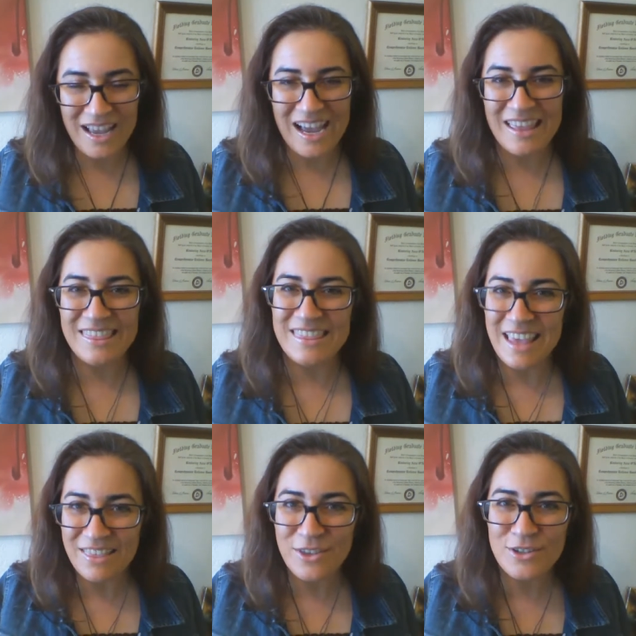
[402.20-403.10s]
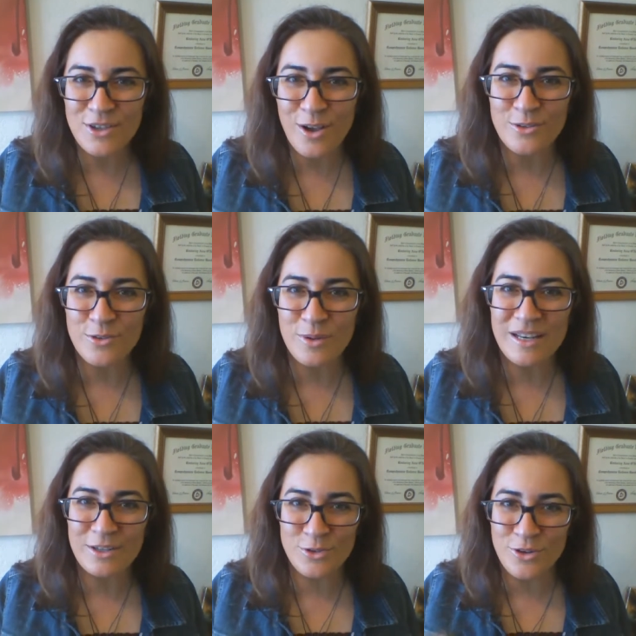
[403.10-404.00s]
I think there's also an
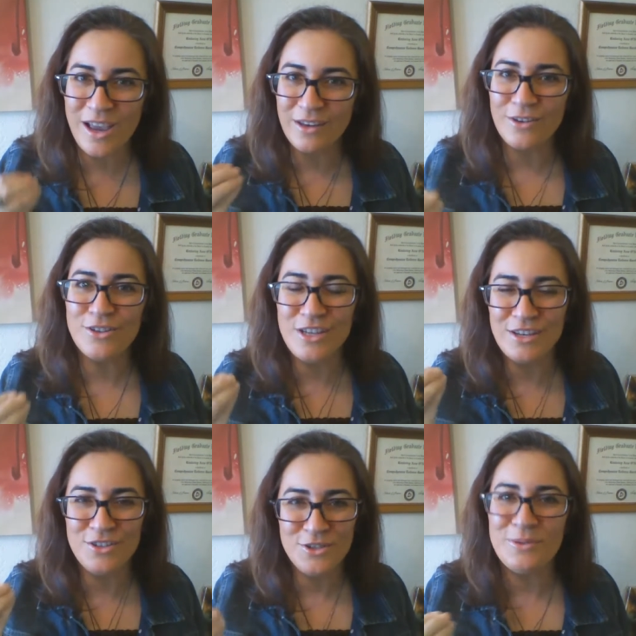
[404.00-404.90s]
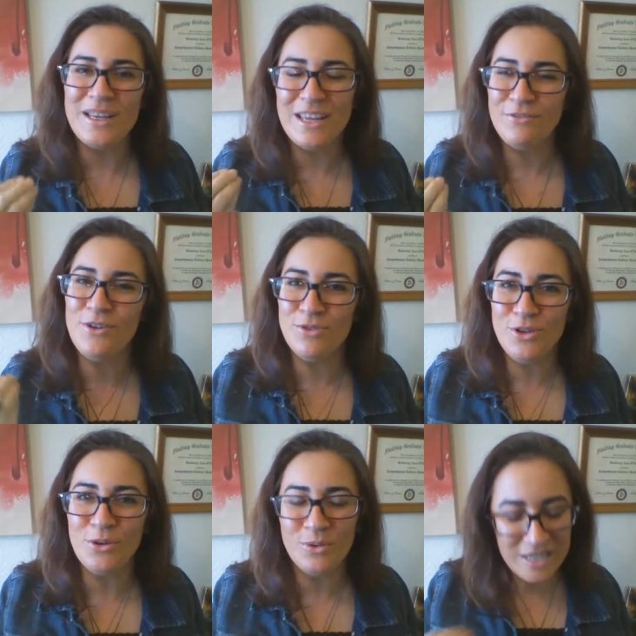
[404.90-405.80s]
extra energy to it if you
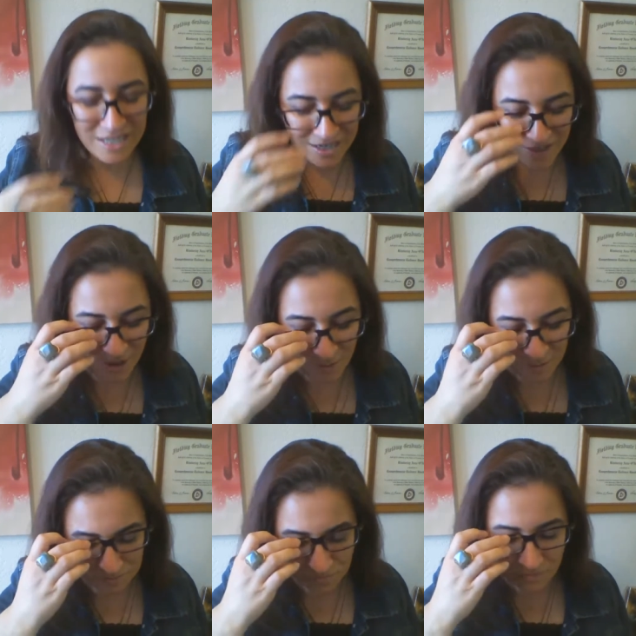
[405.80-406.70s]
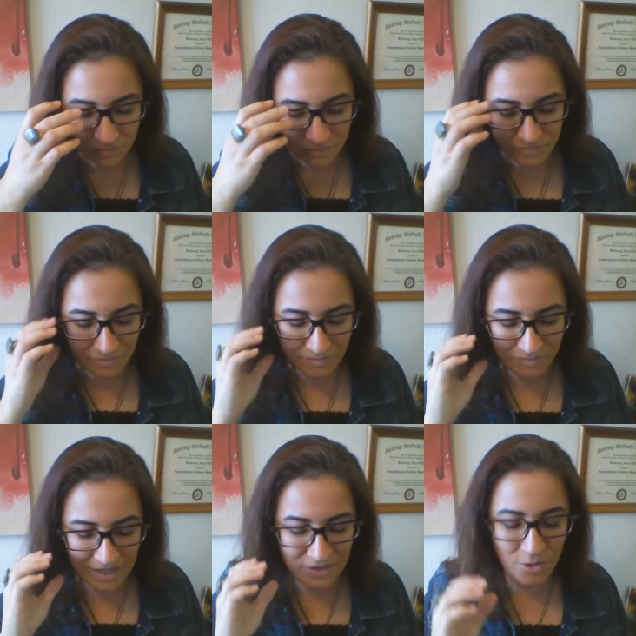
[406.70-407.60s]
do. So,
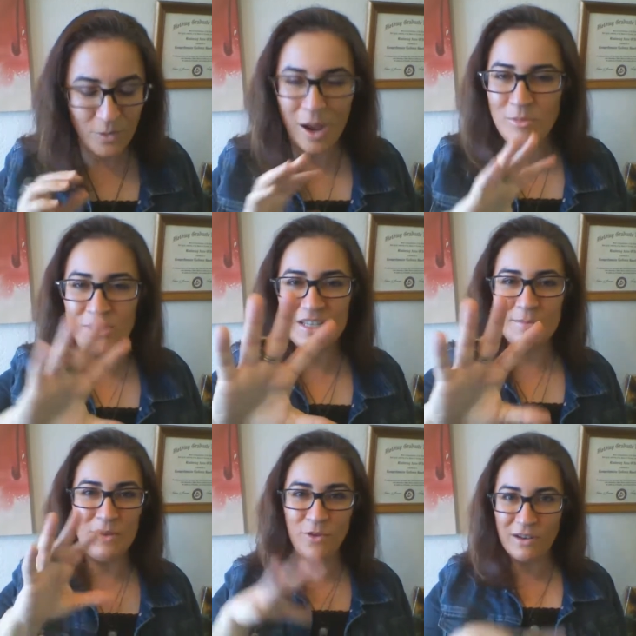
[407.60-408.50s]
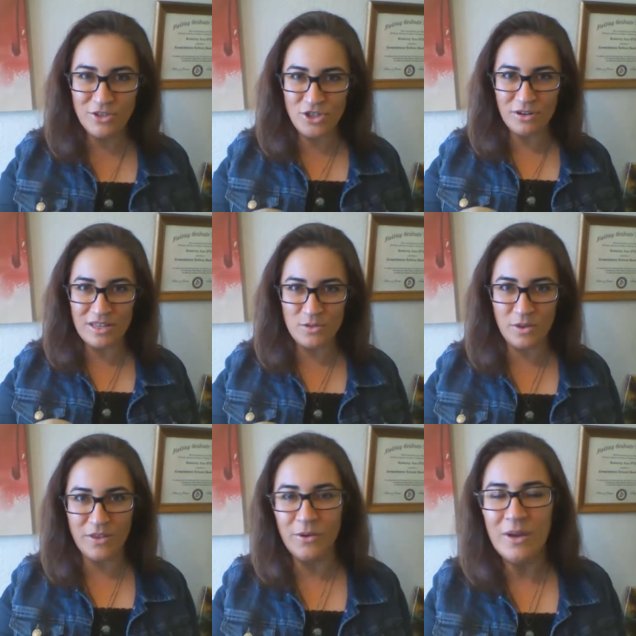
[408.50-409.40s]
so I'm just going to, before I even share this
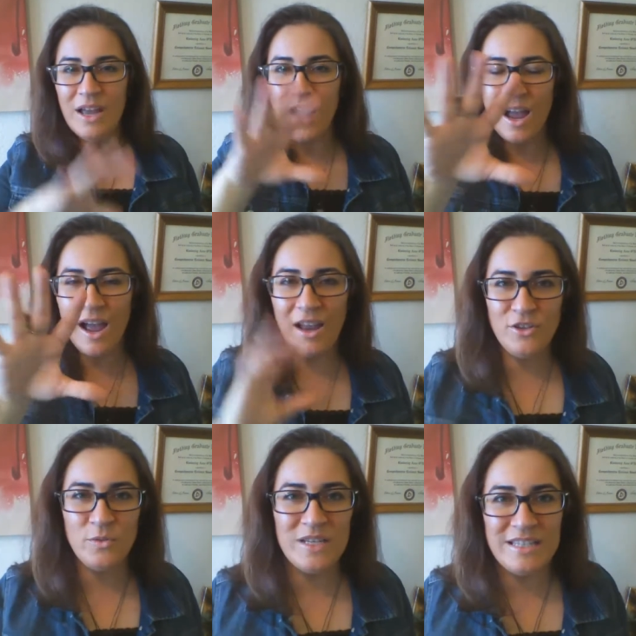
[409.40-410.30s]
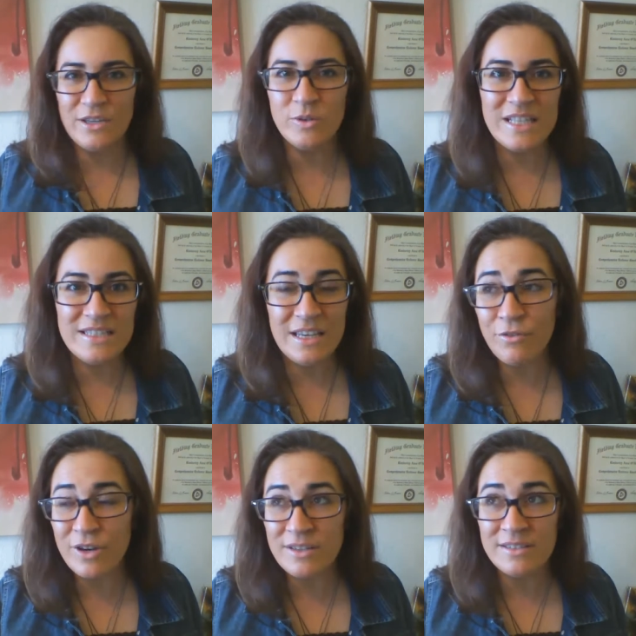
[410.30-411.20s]
with you, I just want to say, so let's say,
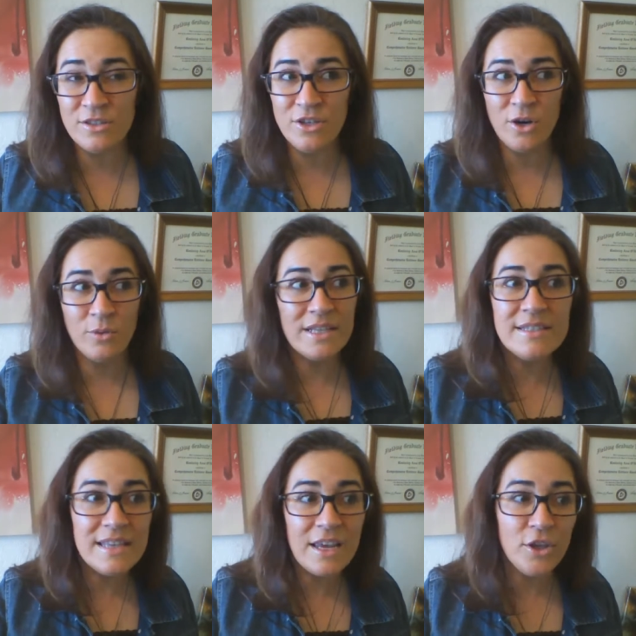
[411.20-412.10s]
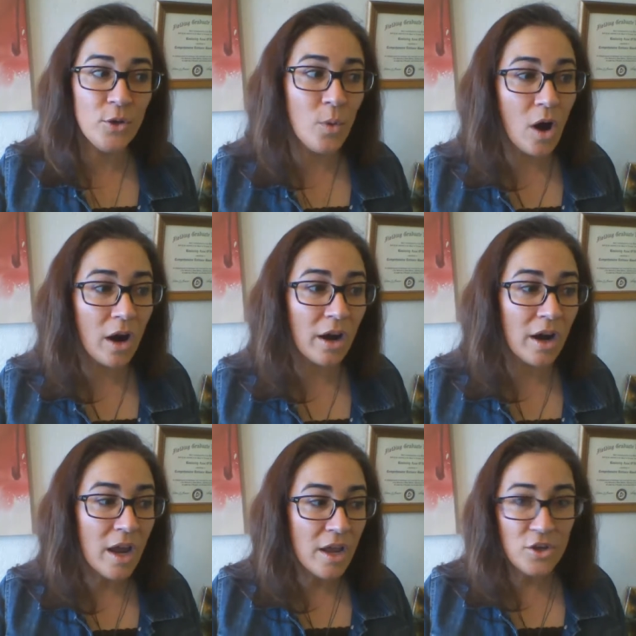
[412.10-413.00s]
for instance, you know, let's say you
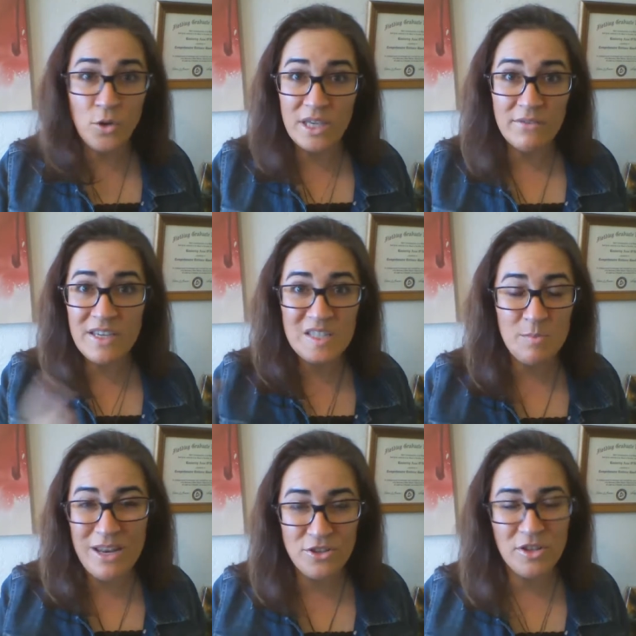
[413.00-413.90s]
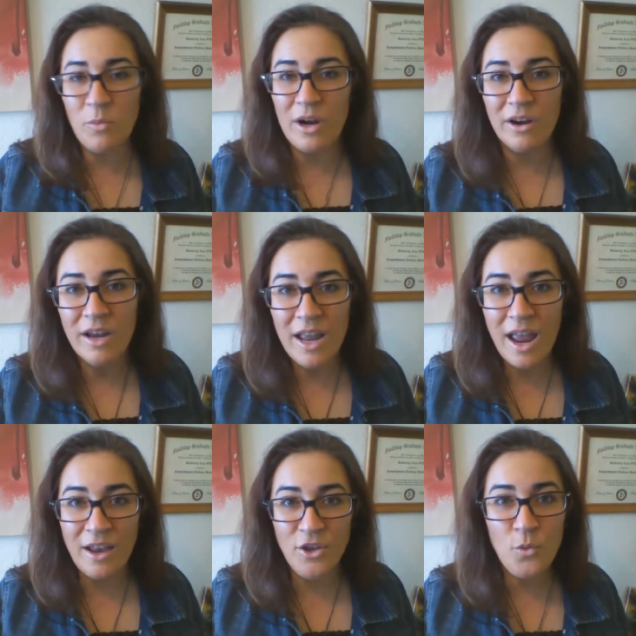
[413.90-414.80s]
are do, giving a speech somewhere
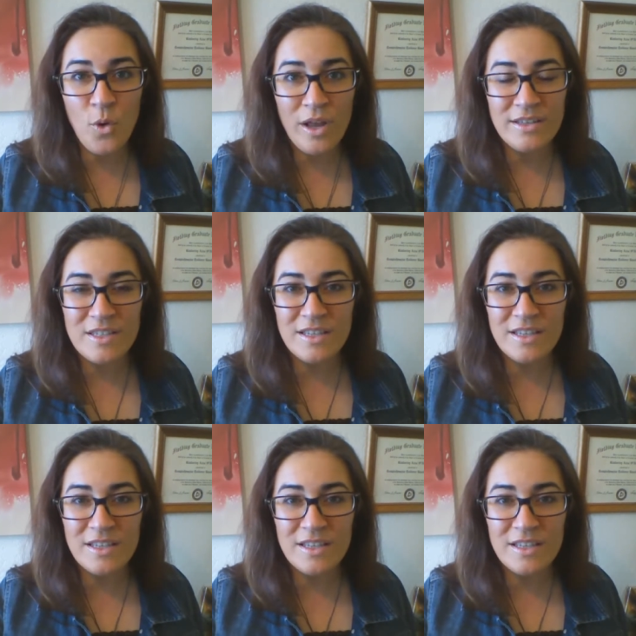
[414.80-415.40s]
and you want